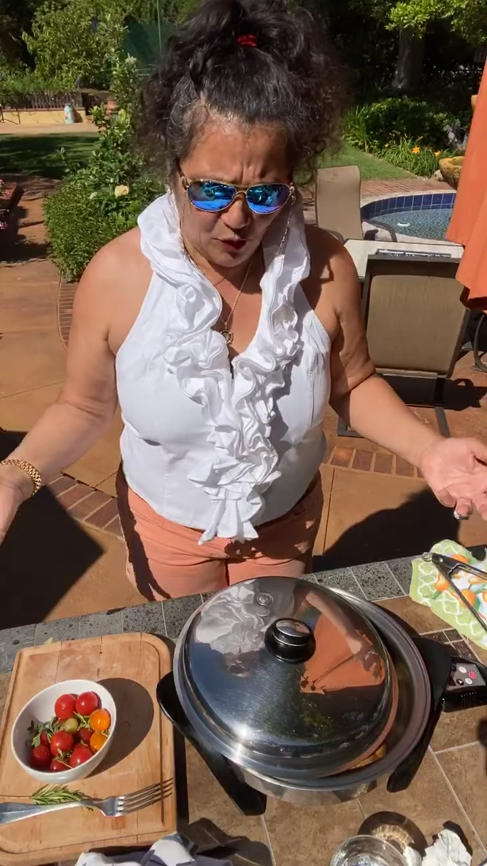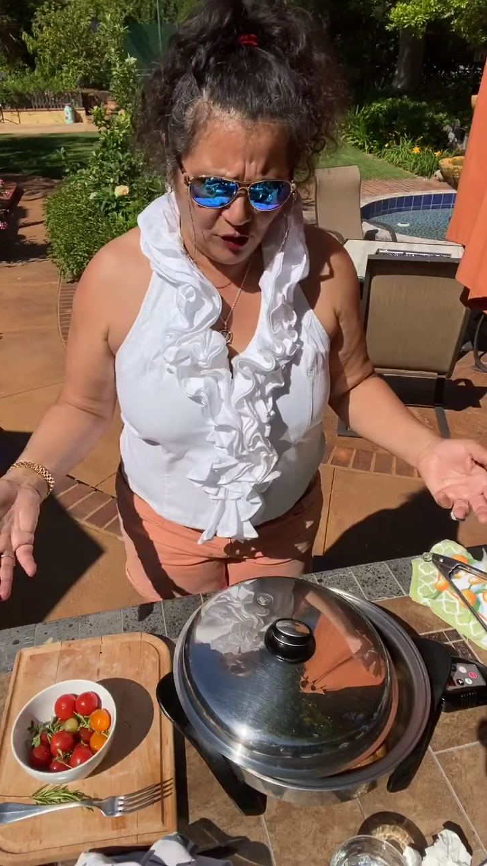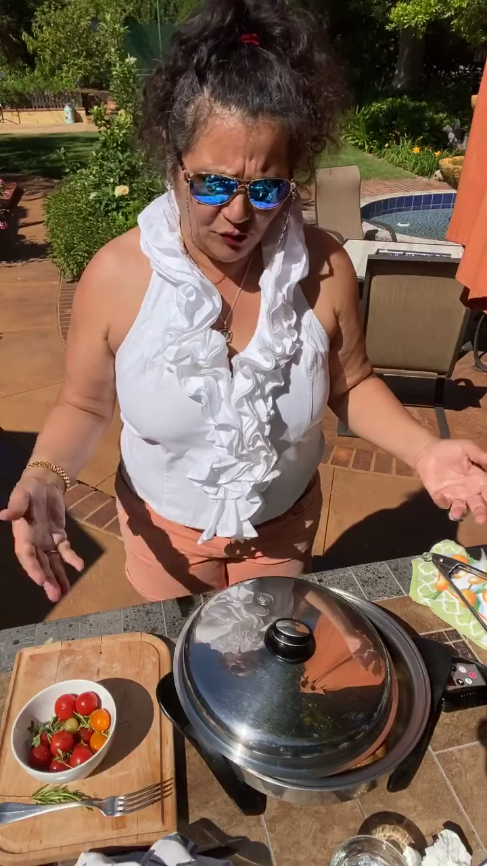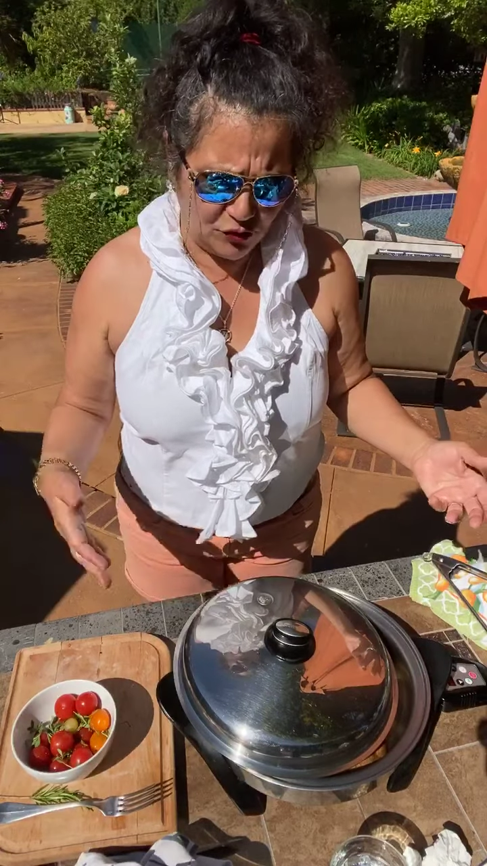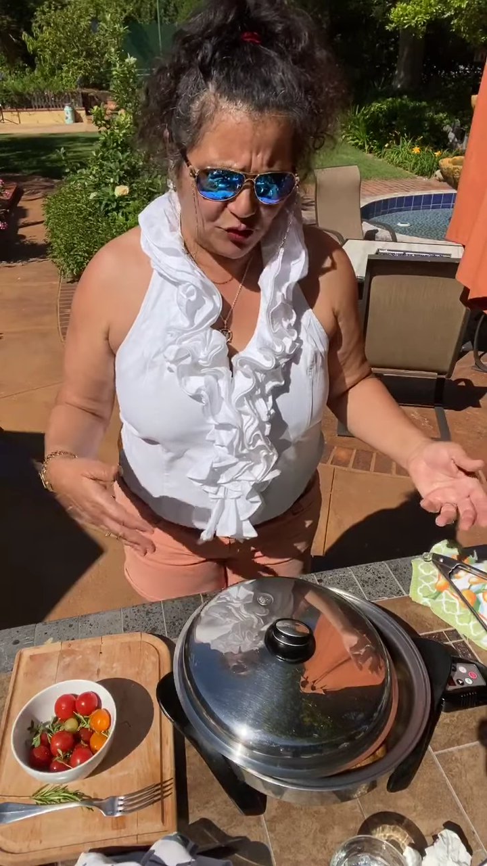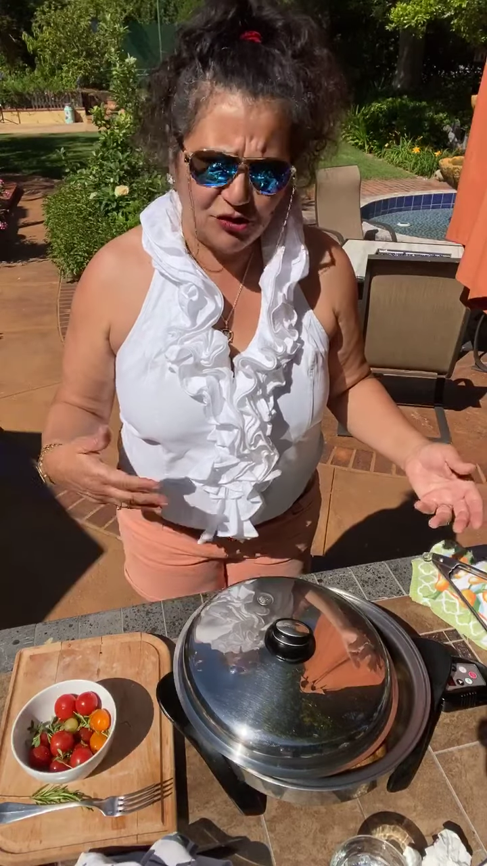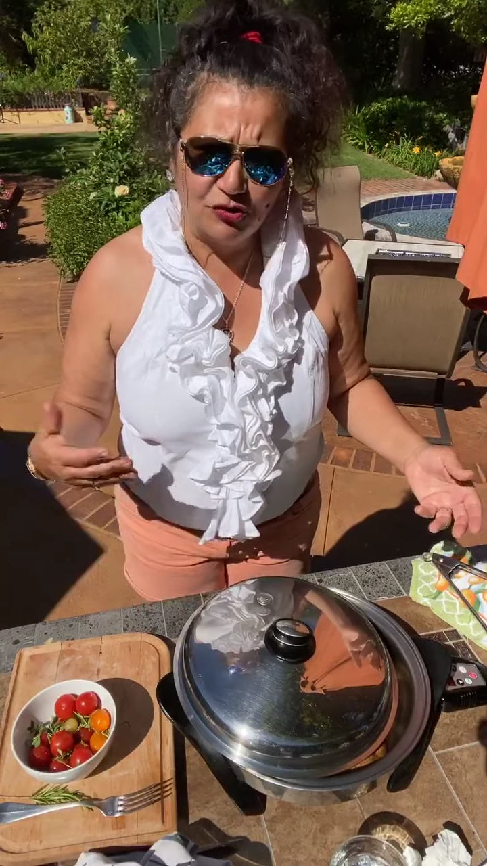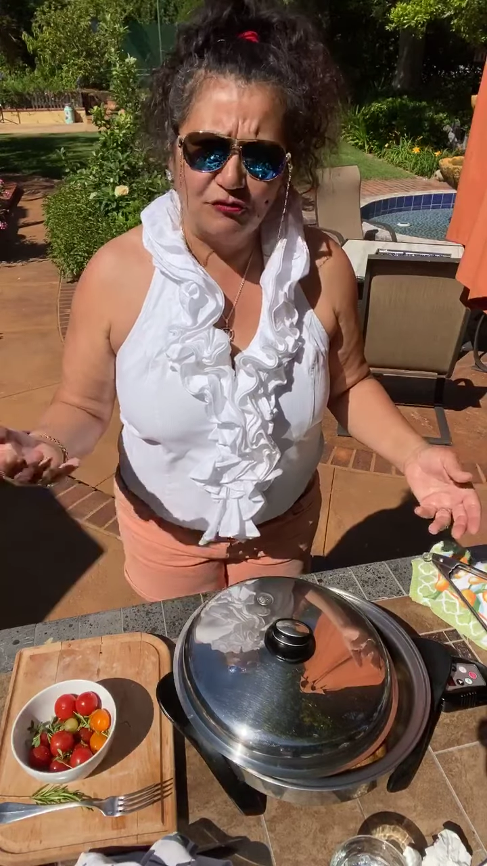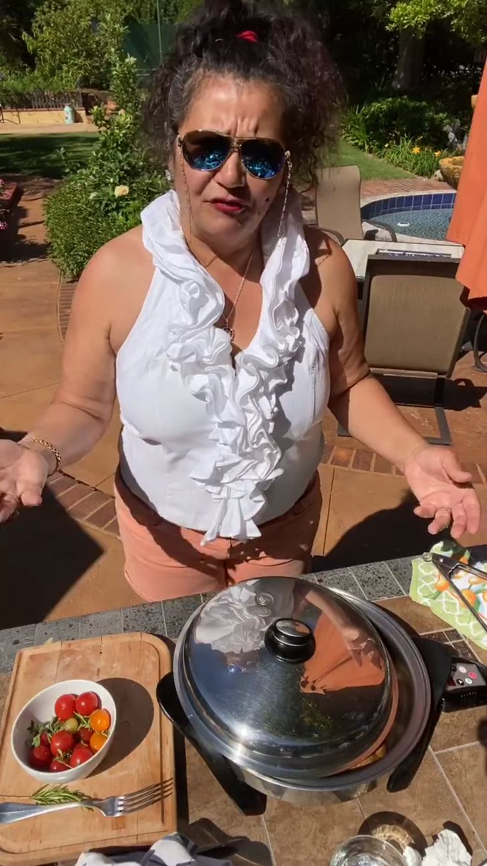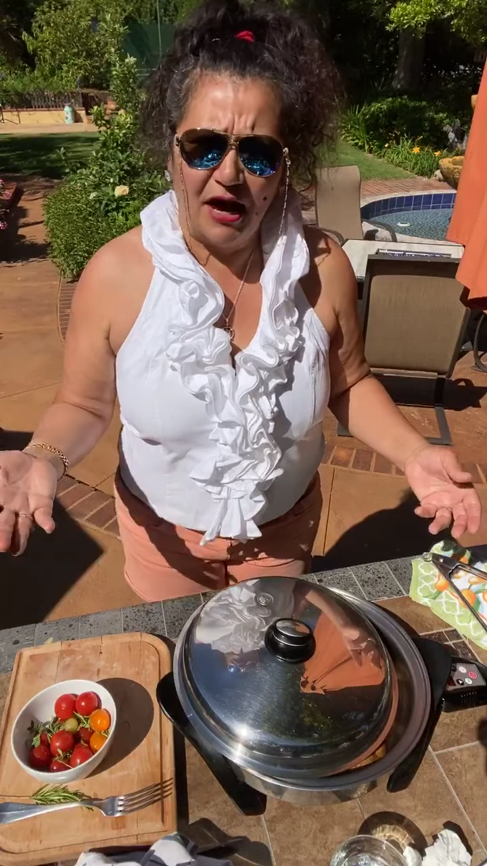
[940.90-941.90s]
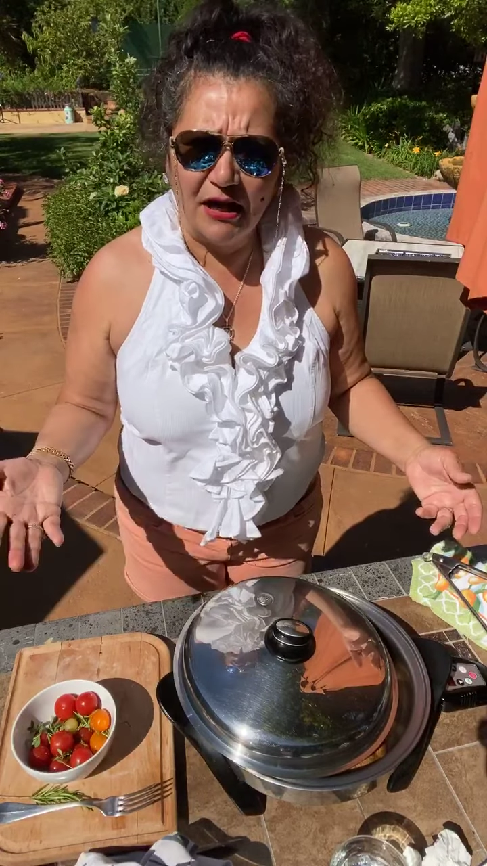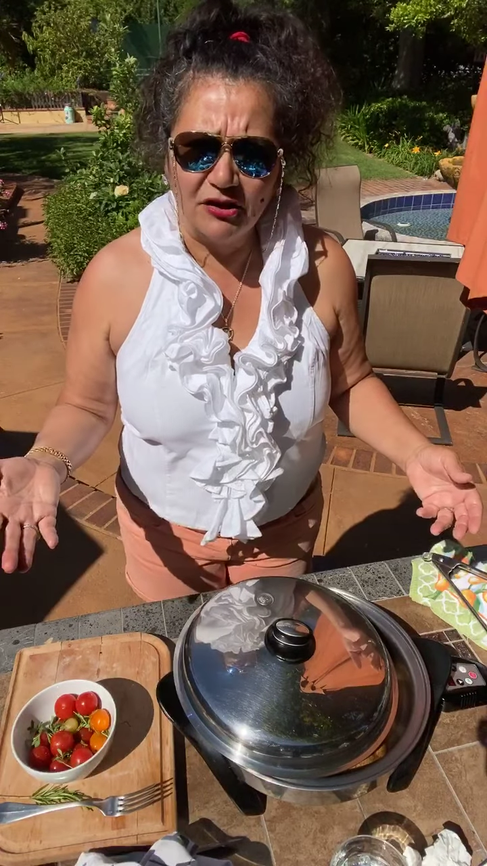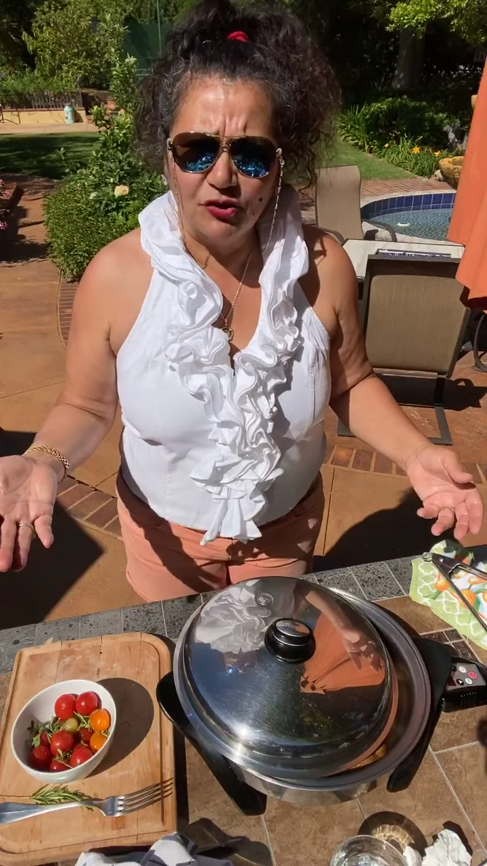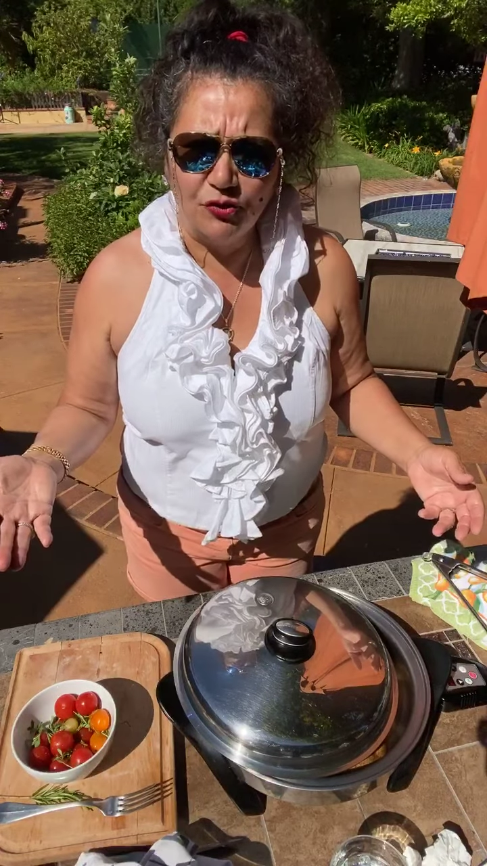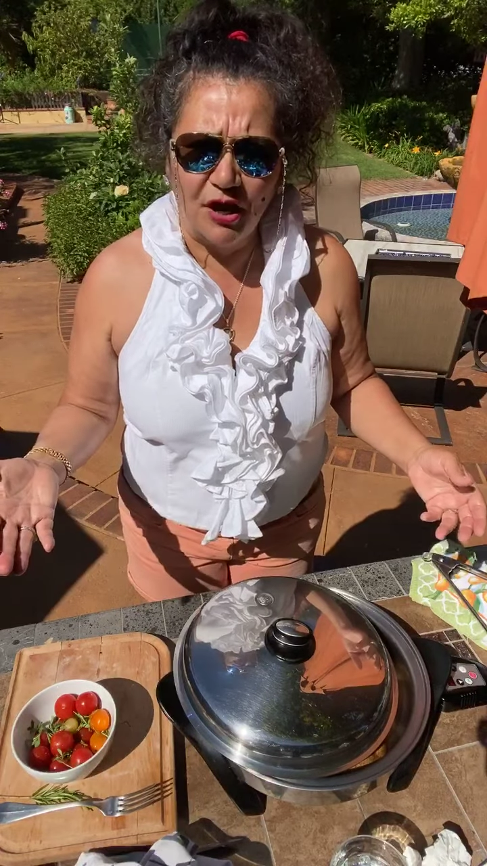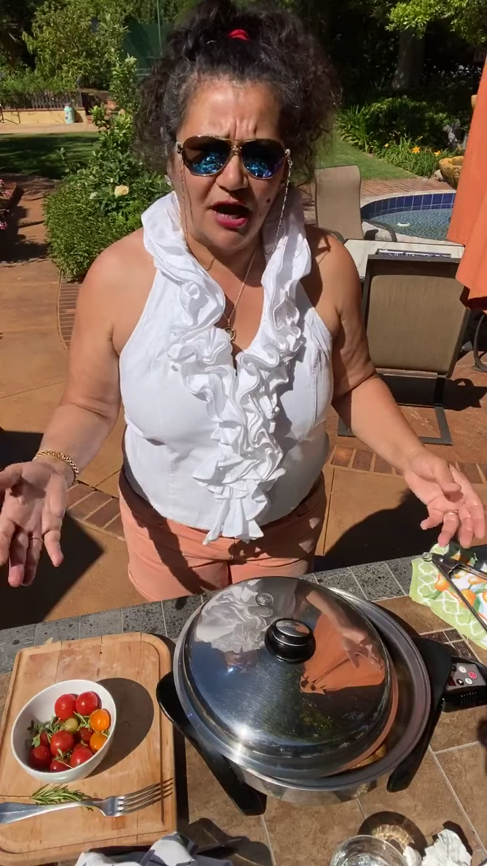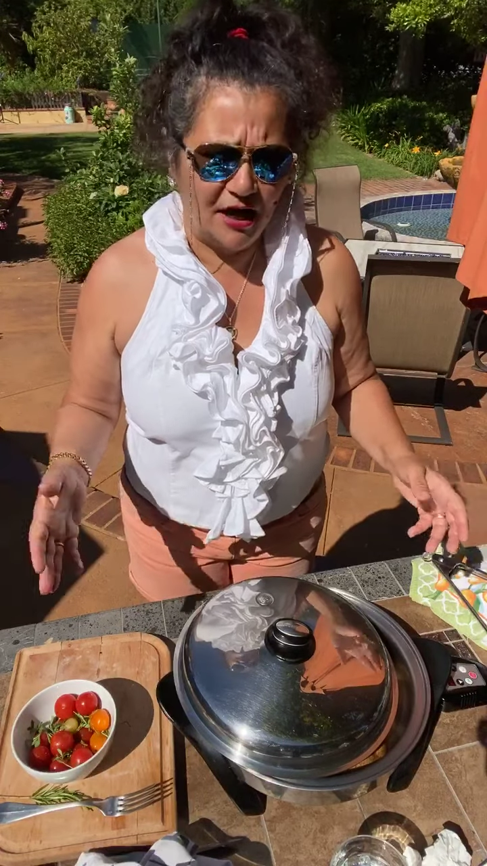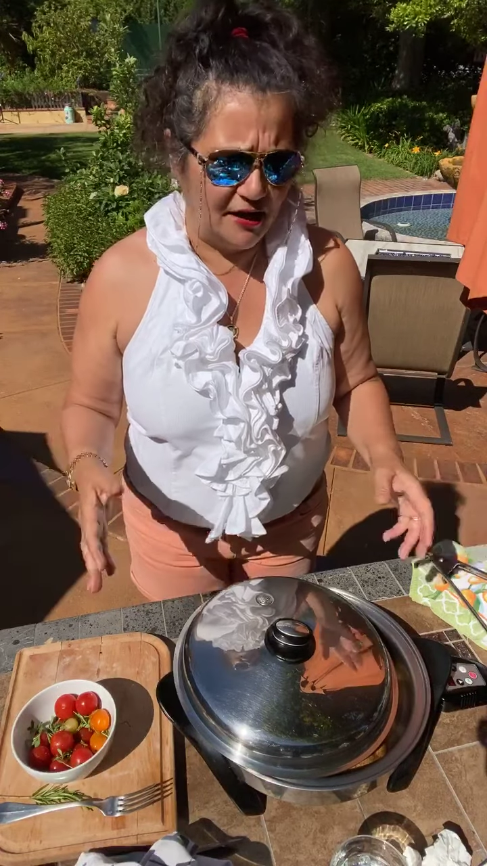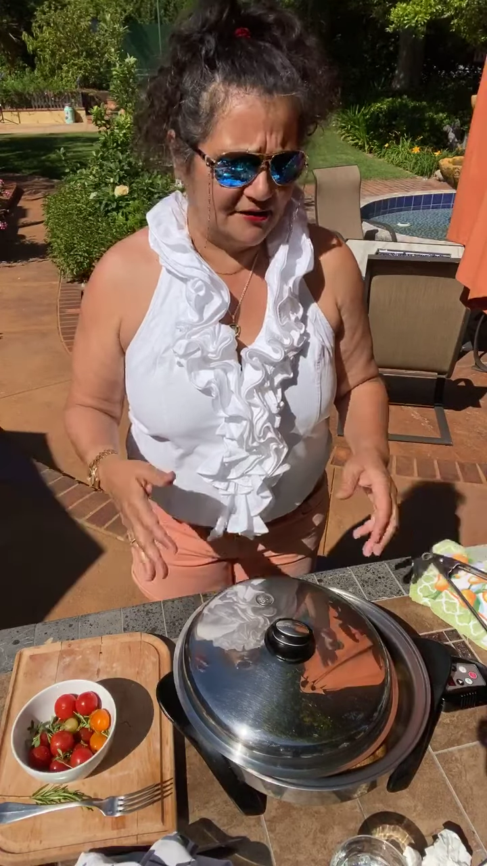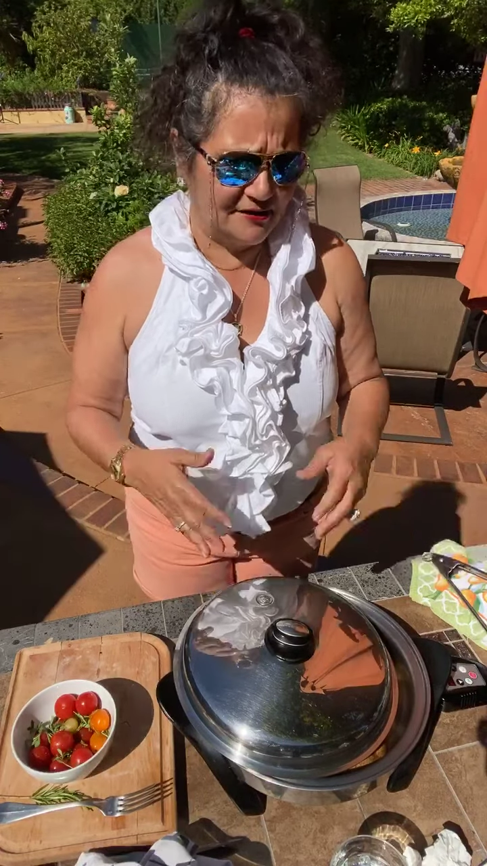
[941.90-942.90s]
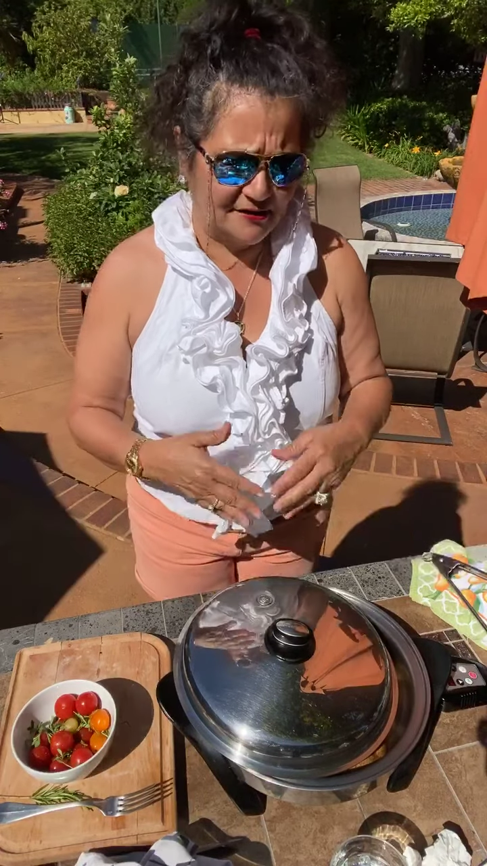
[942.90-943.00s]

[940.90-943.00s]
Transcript: nutritional value. It has